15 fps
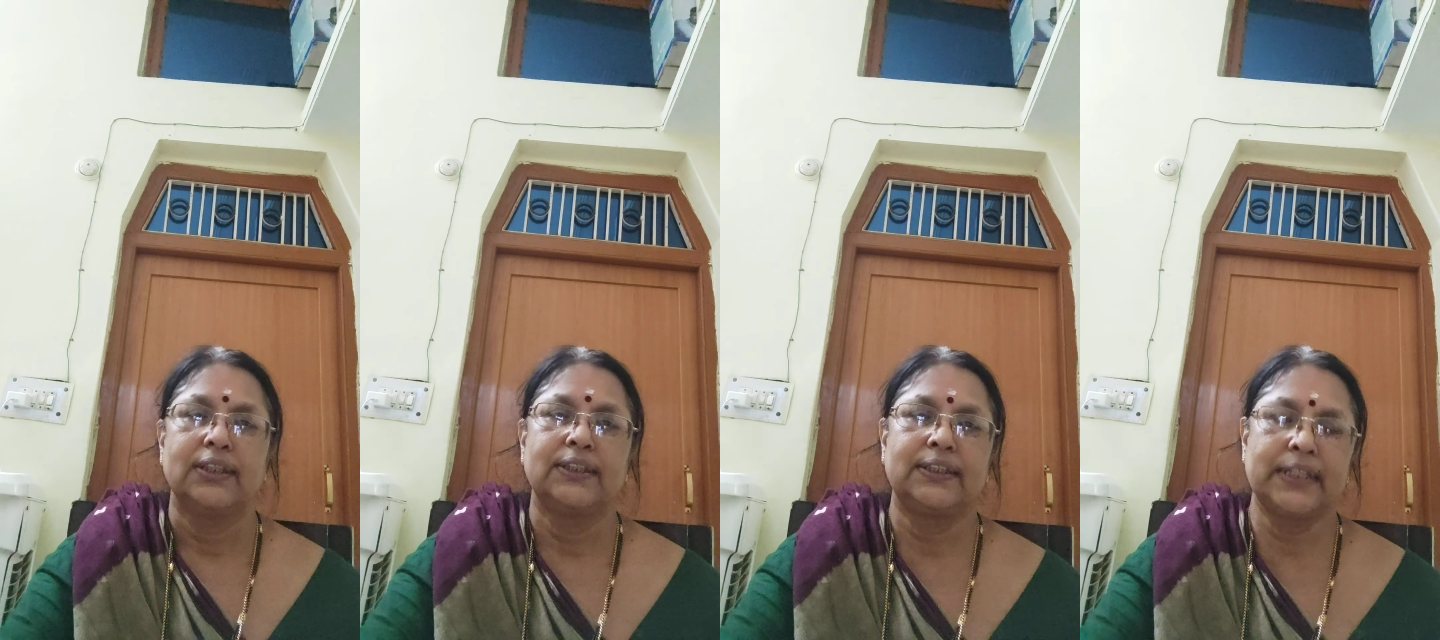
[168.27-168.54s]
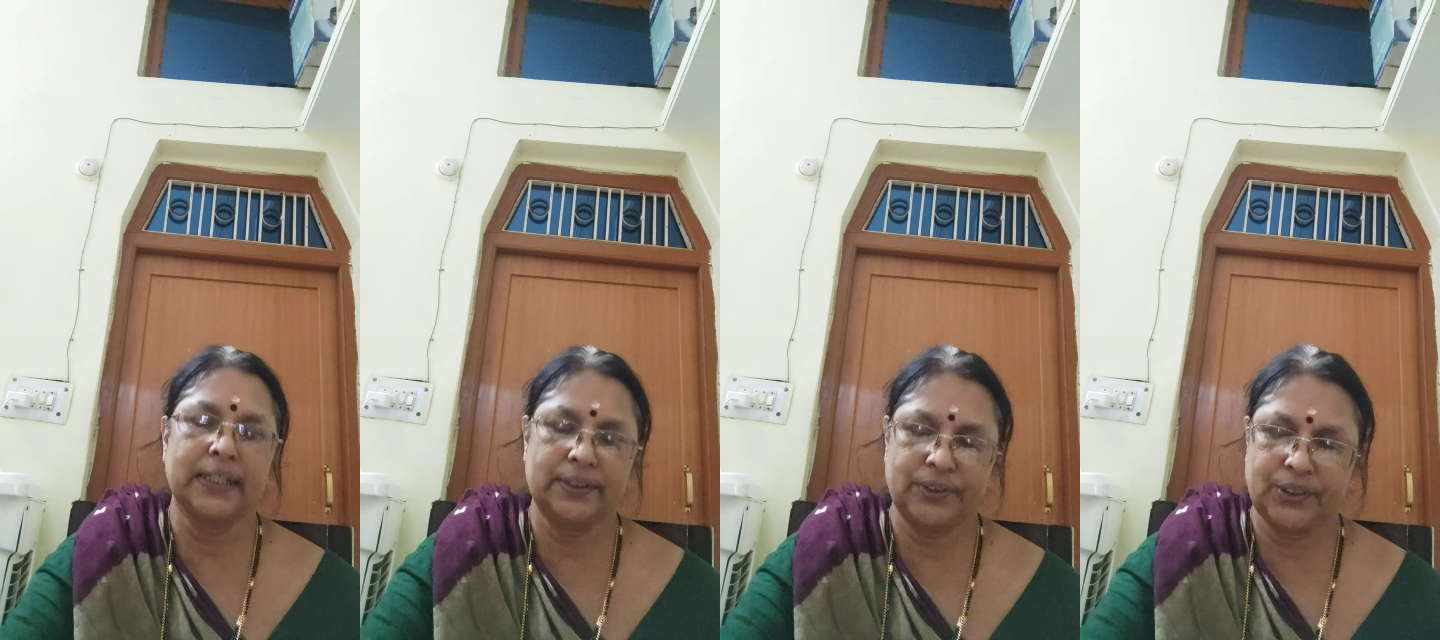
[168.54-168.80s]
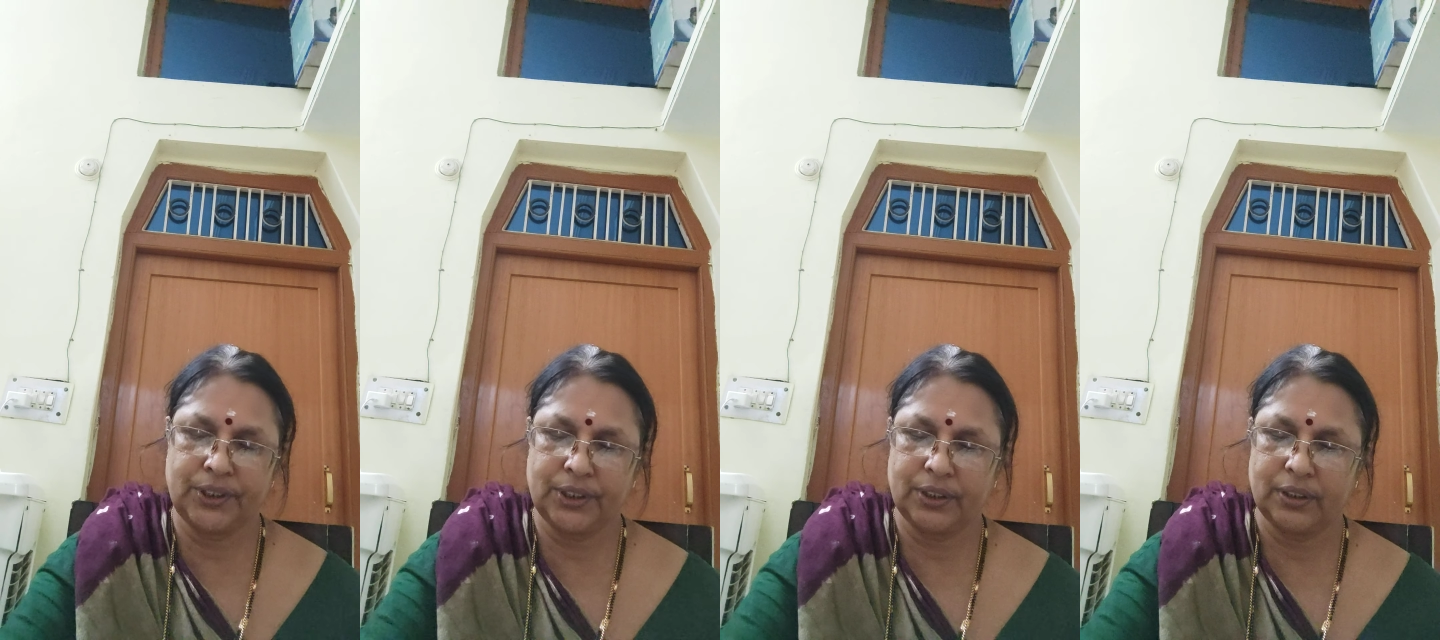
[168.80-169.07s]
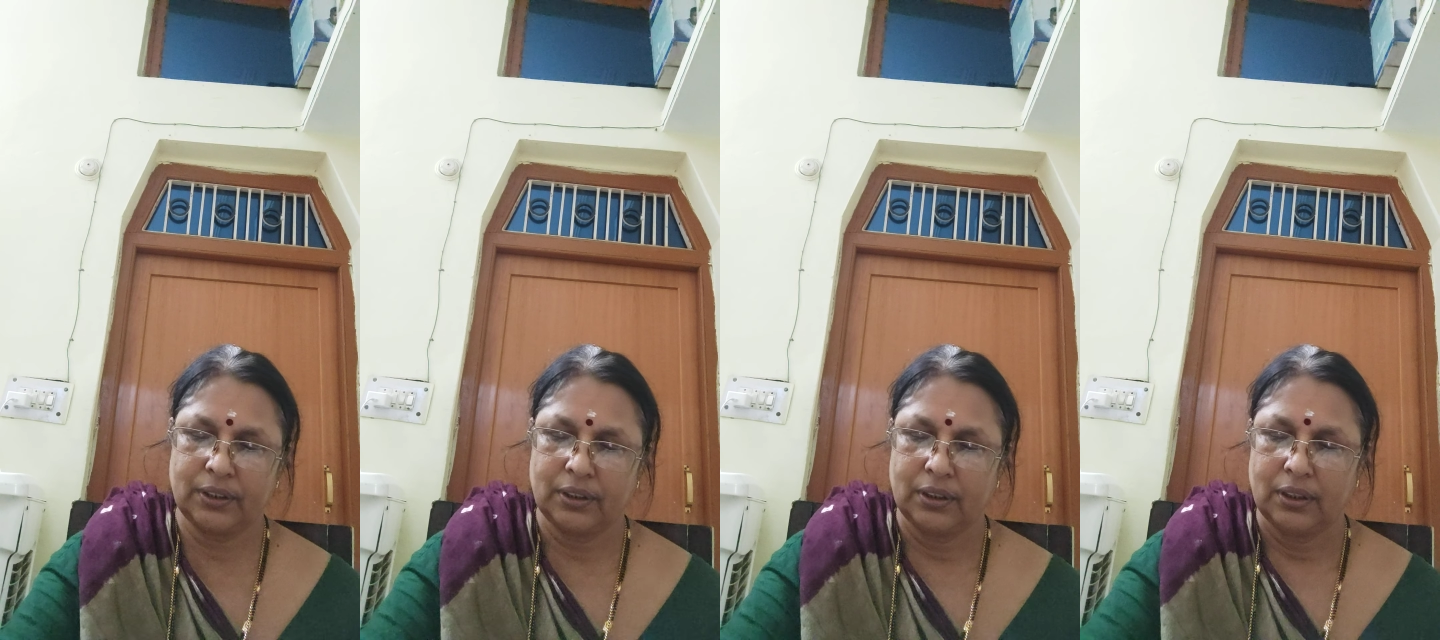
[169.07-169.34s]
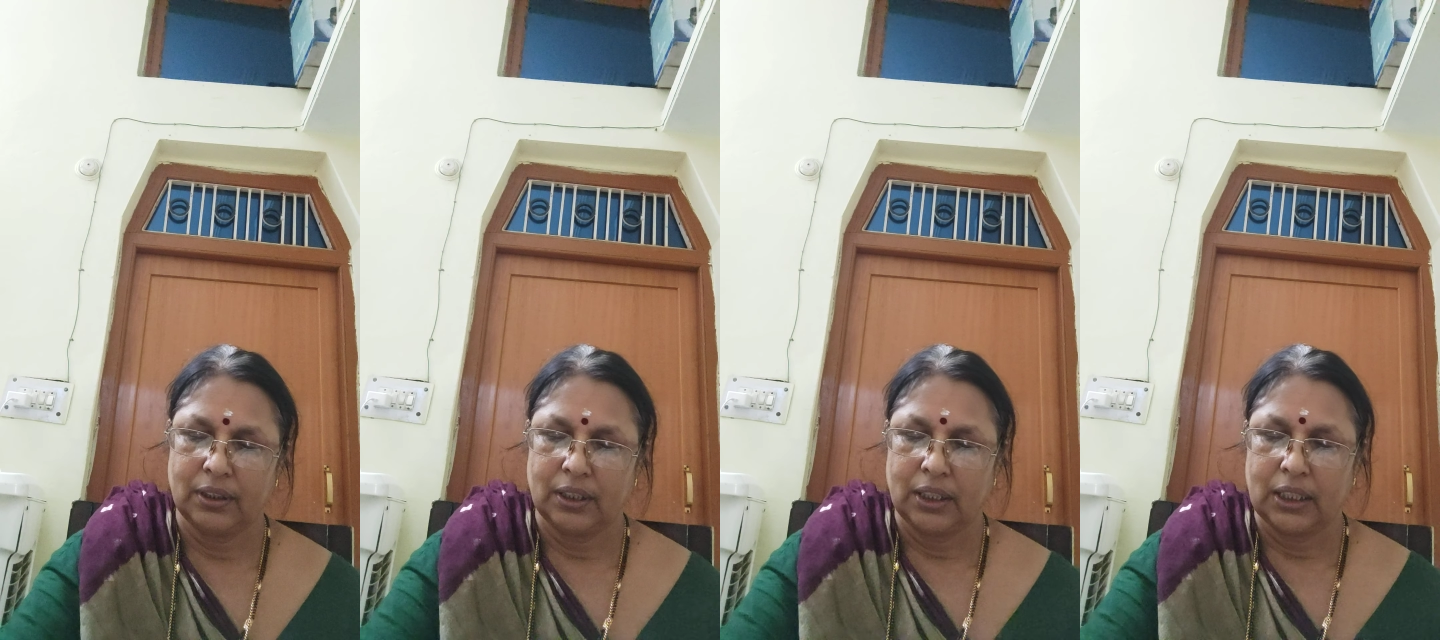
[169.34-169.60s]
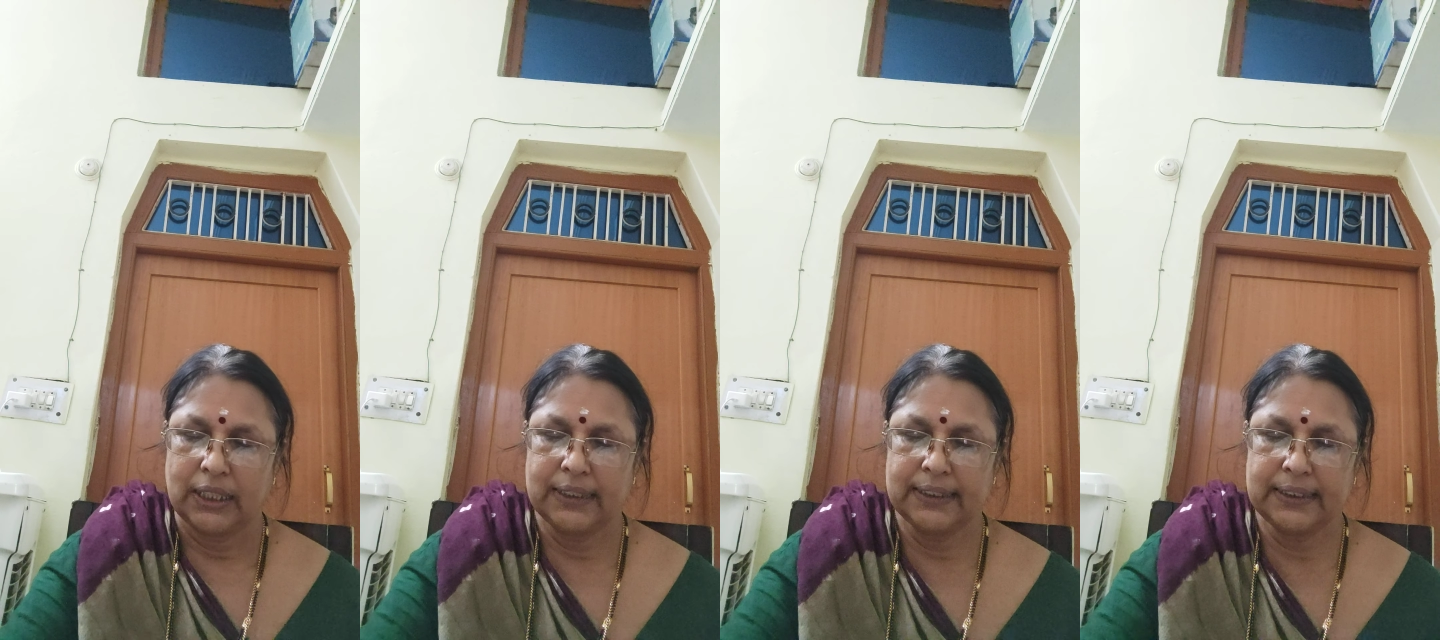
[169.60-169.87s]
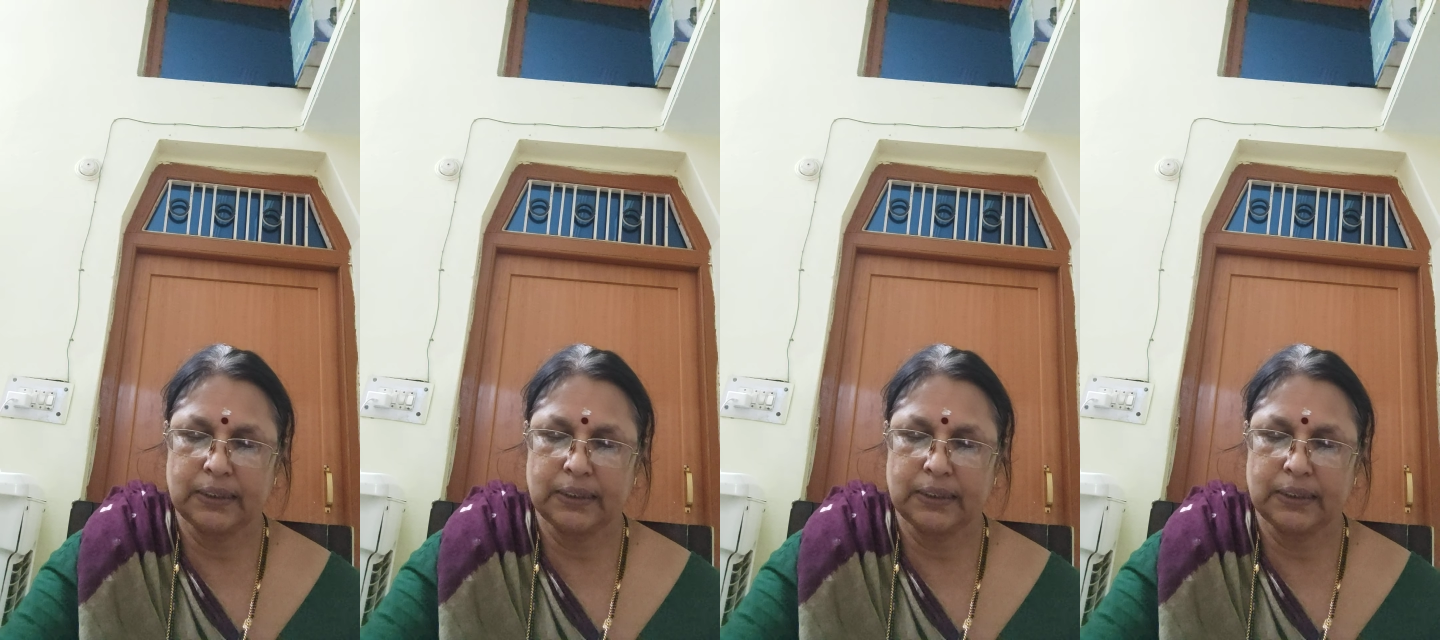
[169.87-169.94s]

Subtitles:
since in